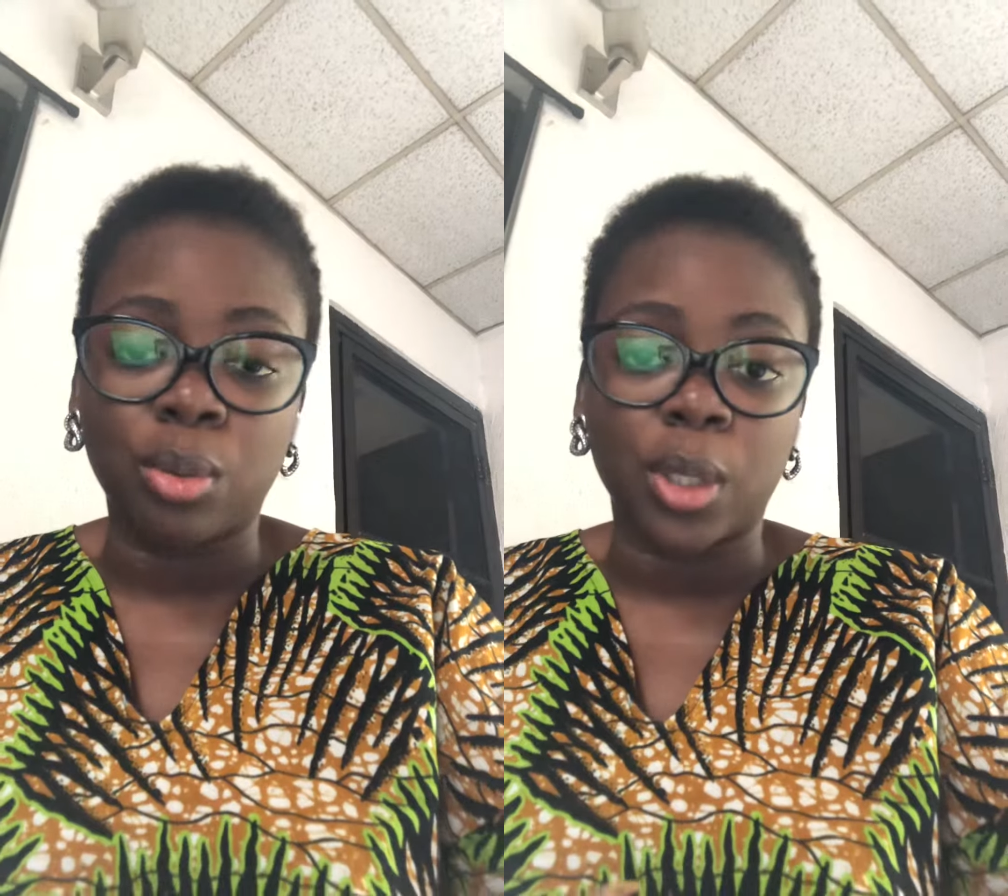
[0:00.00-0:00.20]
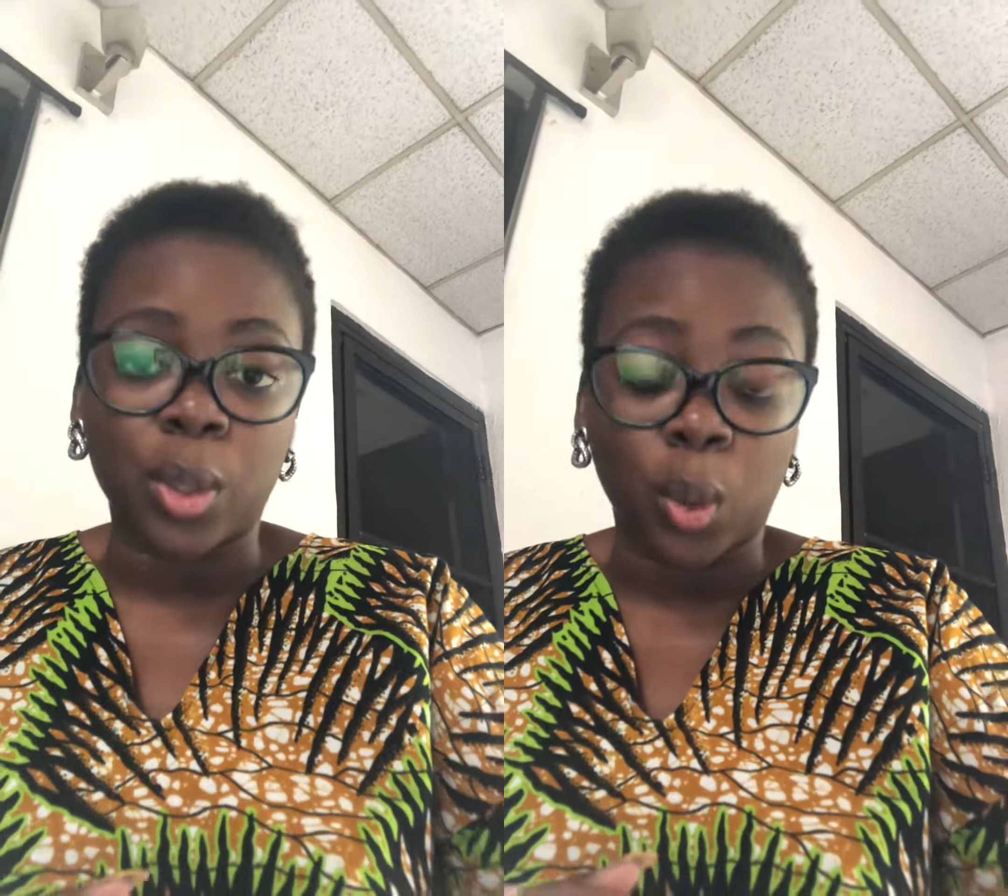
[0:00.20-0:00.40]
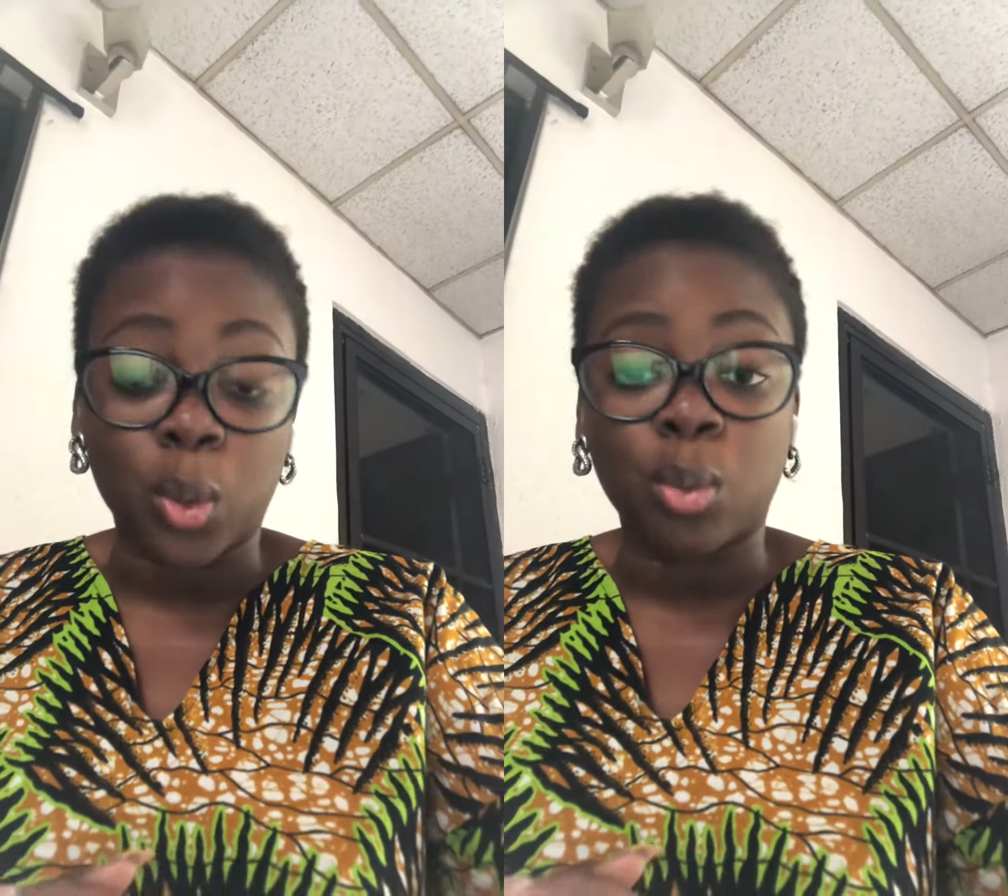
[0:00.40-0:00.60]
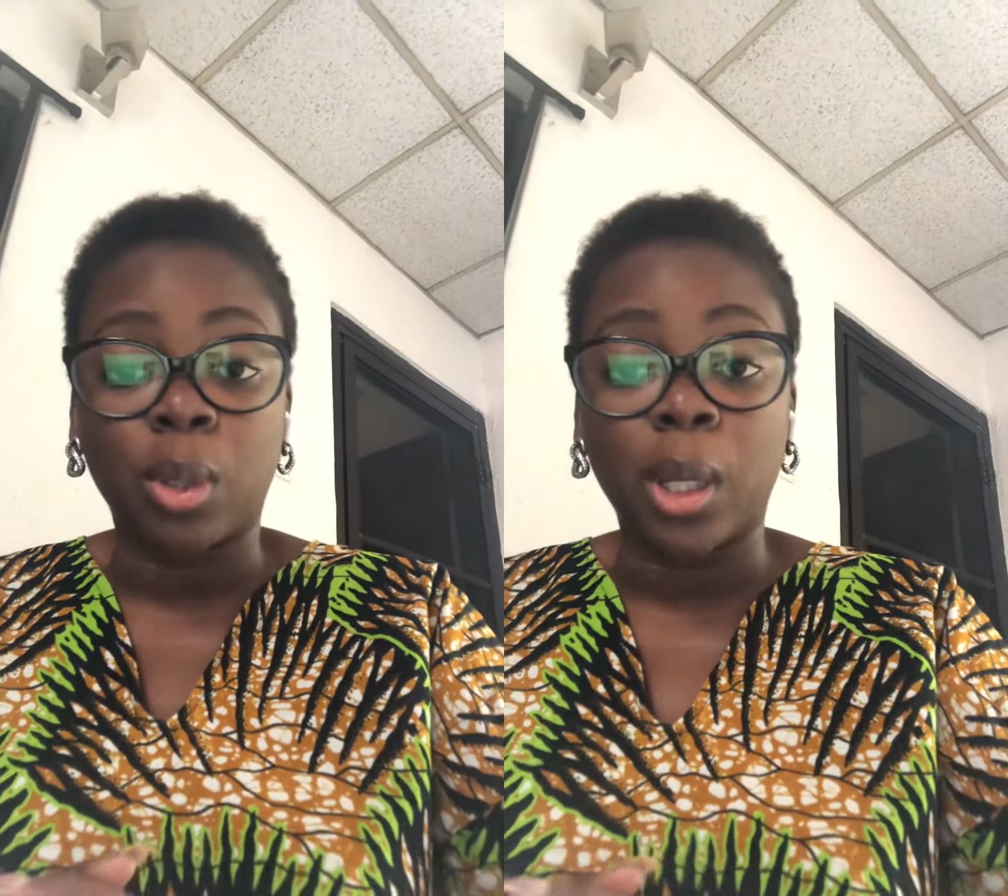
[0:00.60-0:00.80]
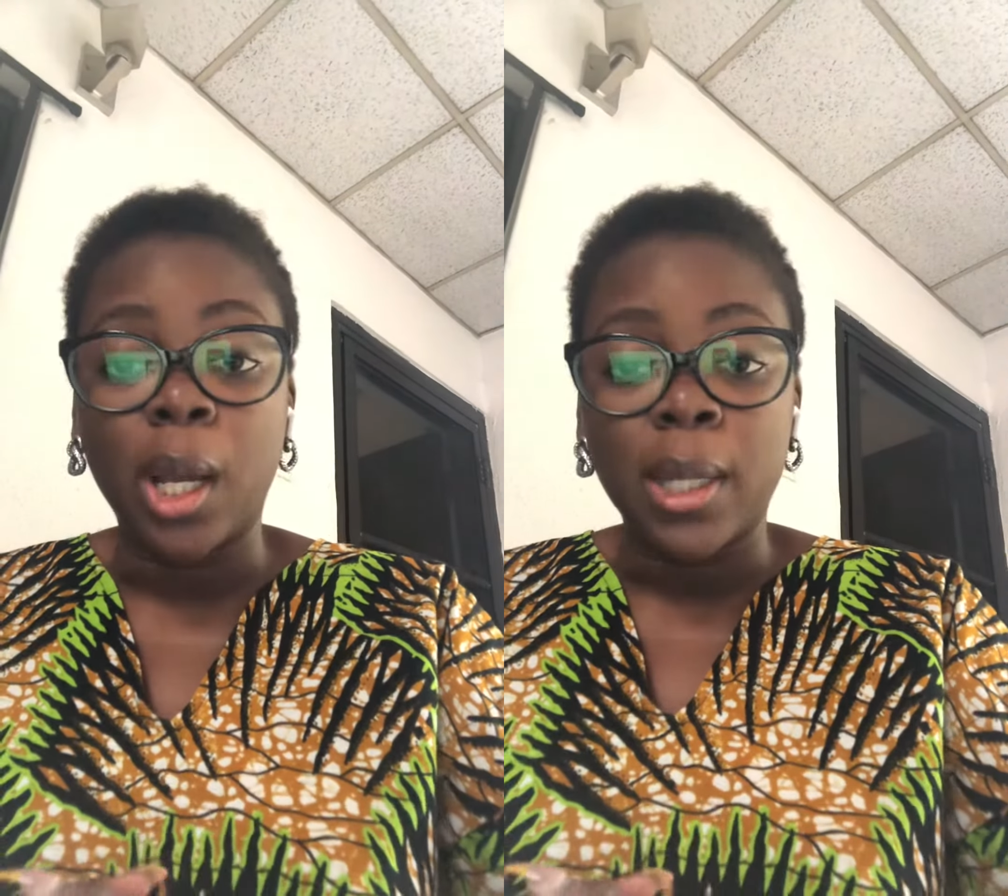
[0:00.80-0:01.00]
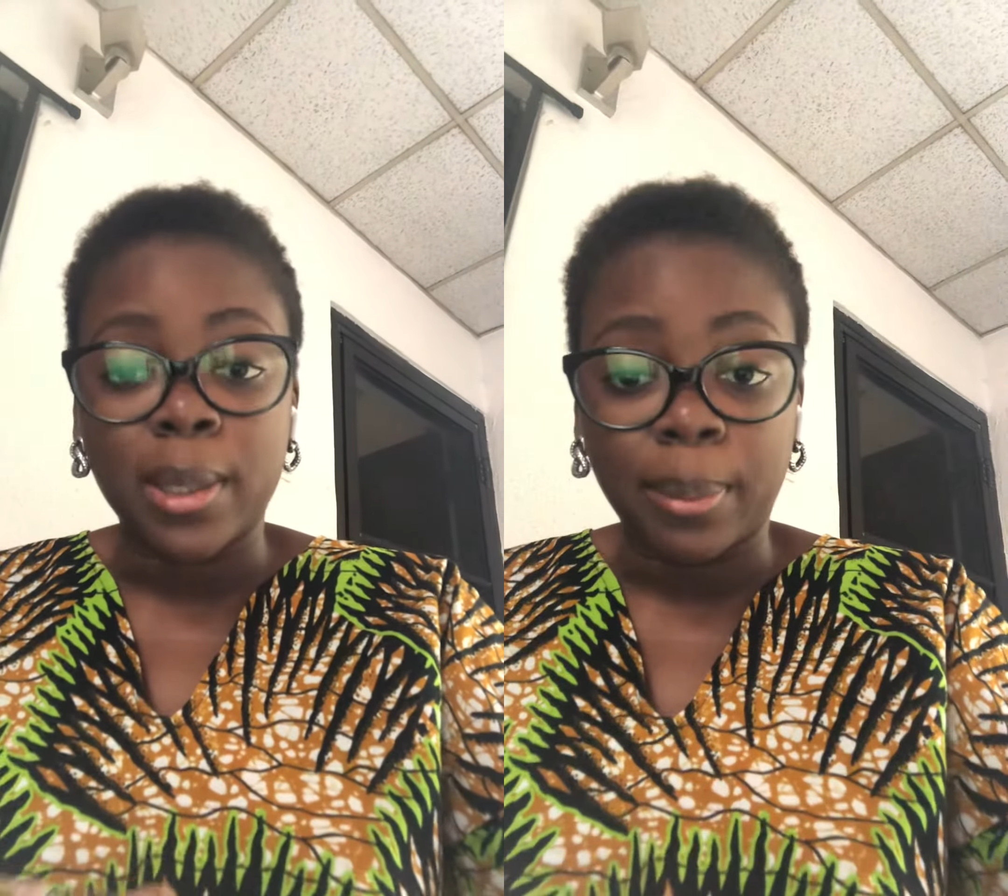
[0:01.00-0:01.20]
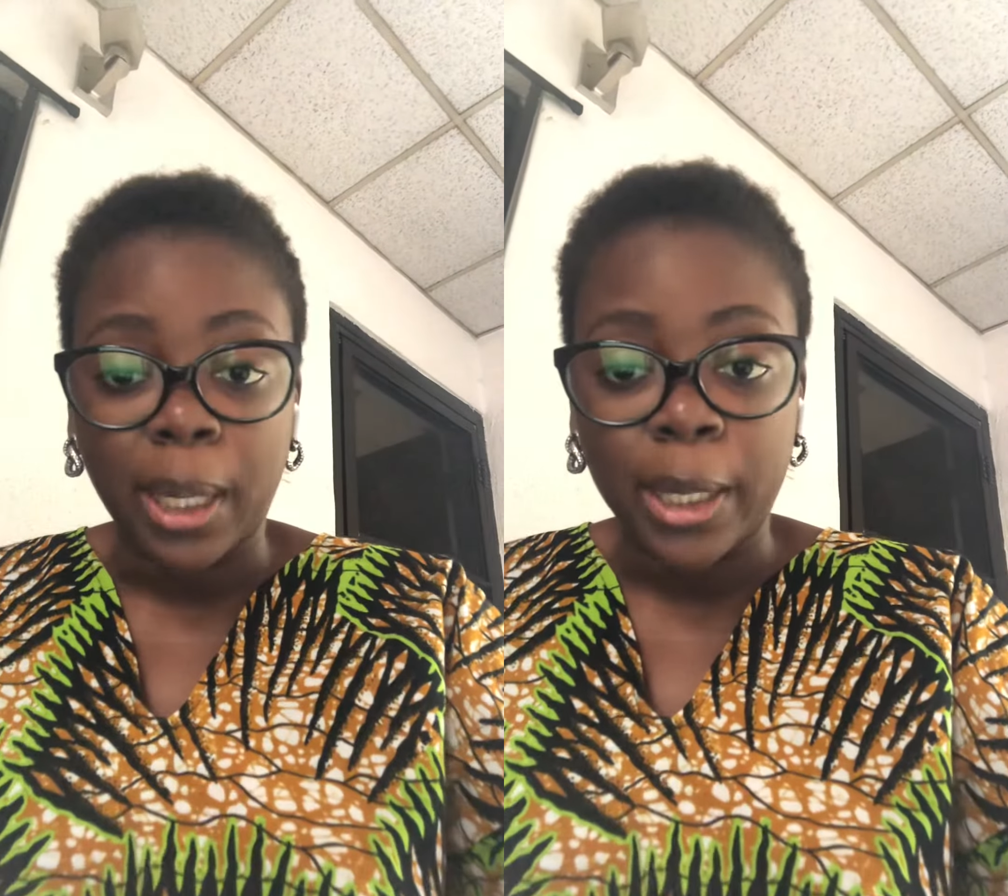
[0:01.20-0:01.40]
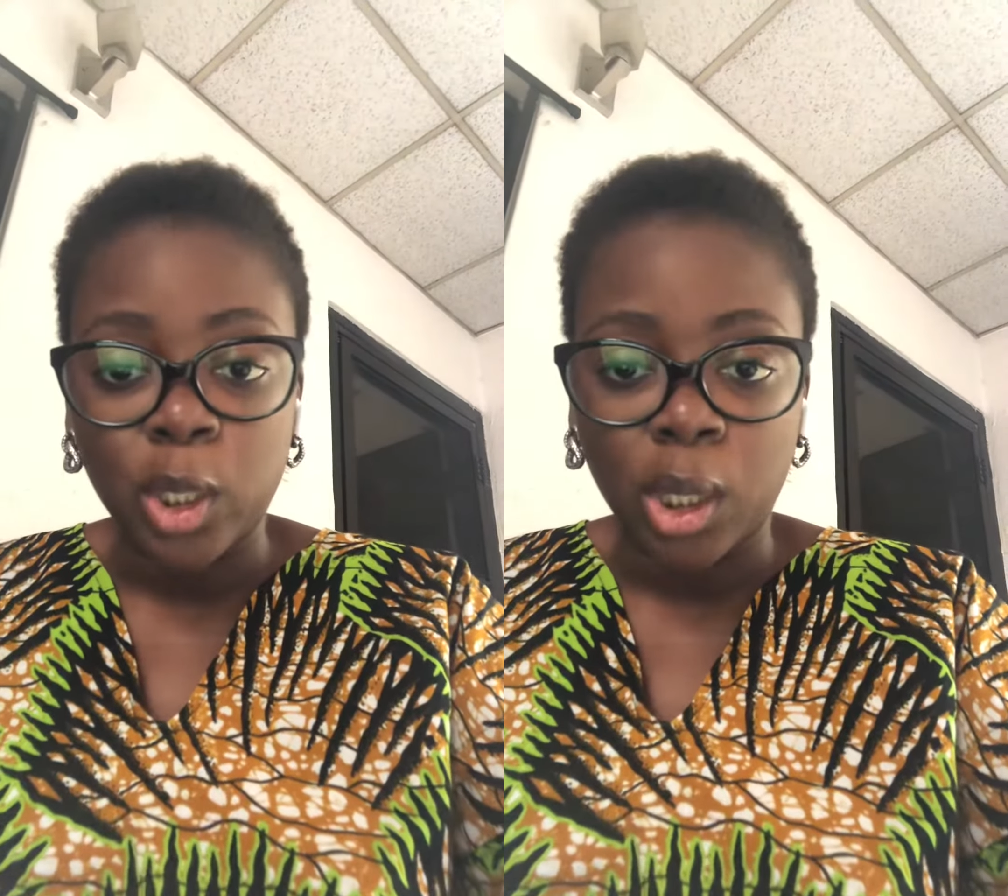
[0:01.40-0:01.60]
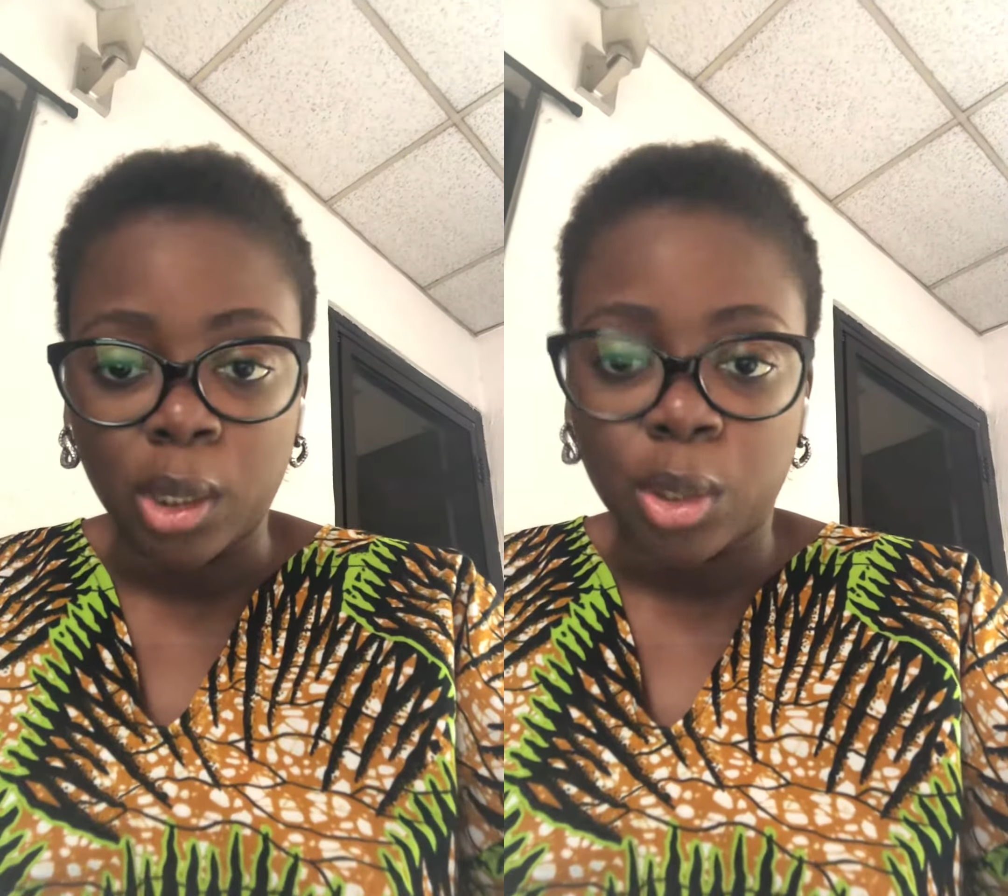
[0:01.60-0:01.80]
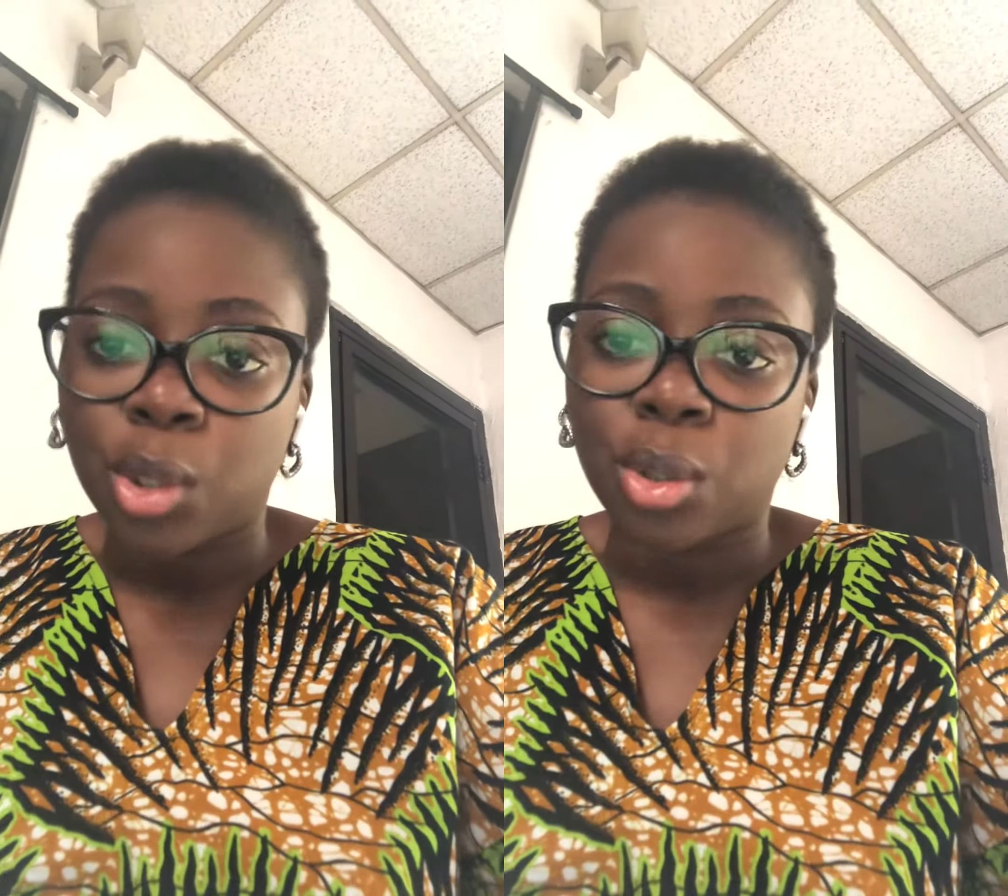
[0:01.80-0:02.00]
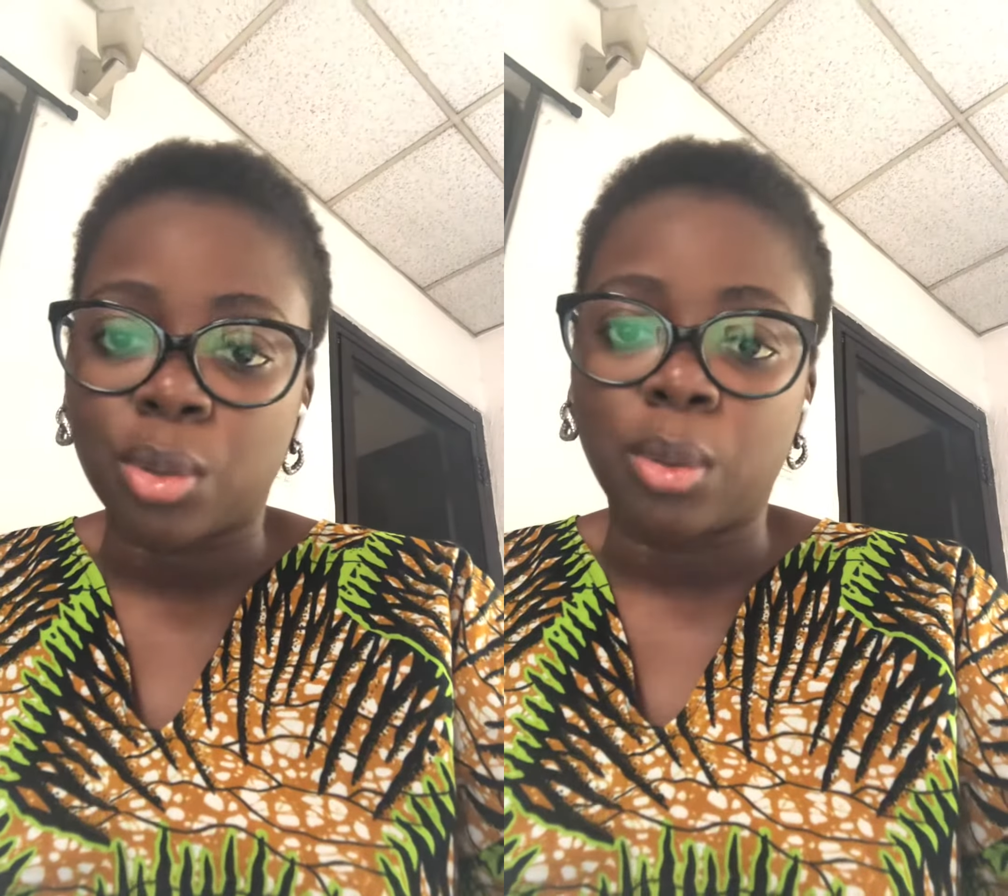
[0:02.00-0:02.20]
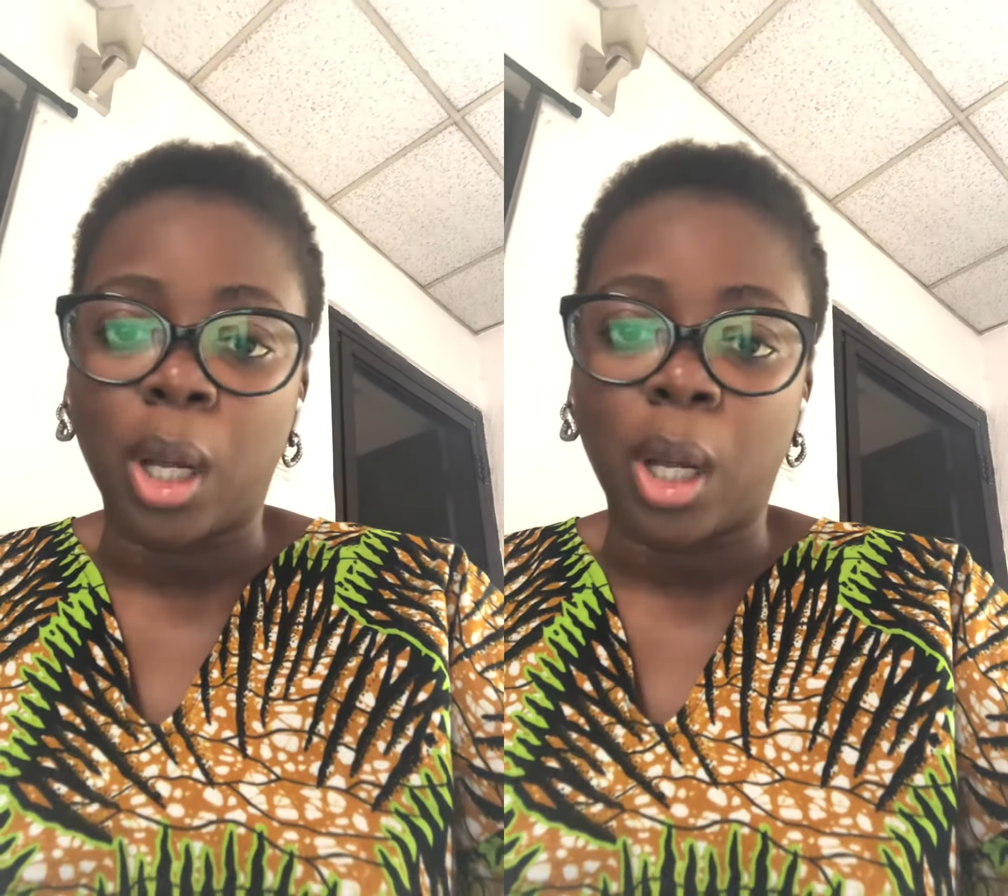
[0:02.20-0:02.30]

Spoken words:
there's also a supply chain issue